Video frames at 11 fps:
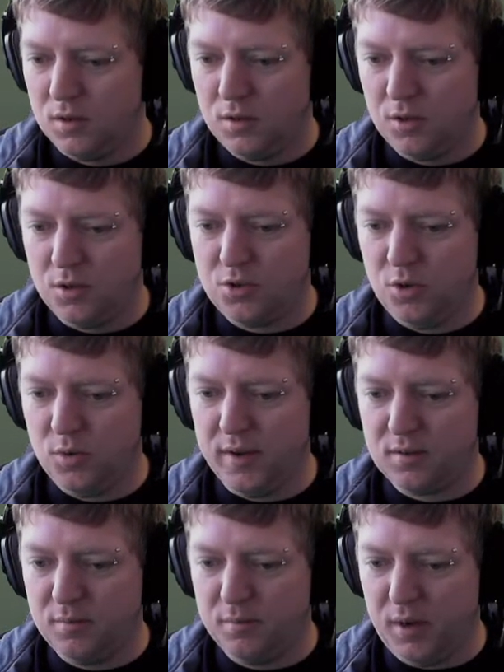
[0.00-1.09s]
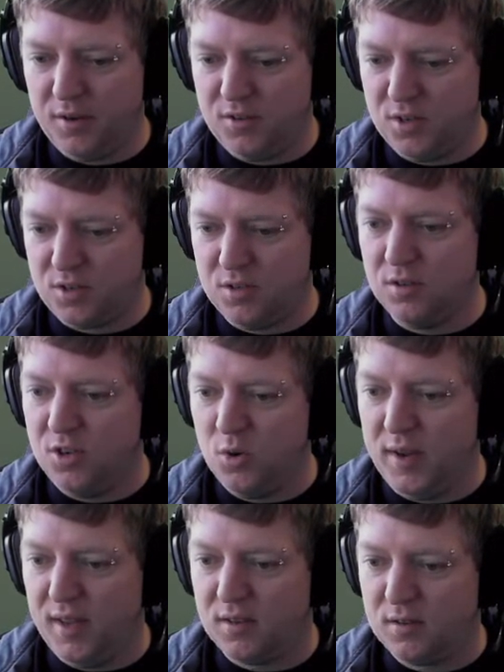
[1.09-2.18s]
You do it by just
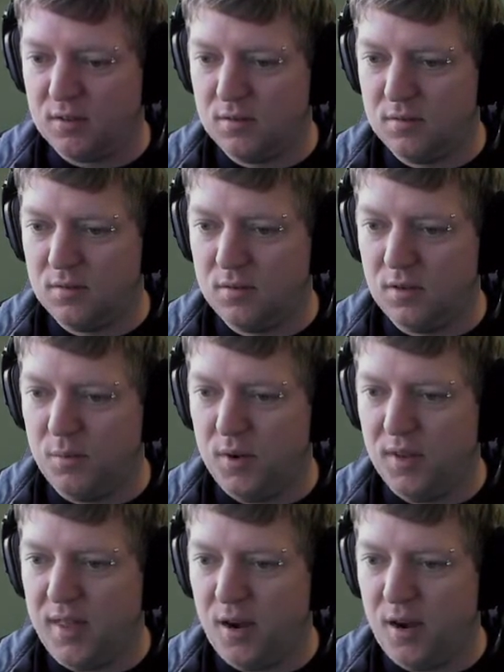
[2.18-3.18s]
doing it. You bring that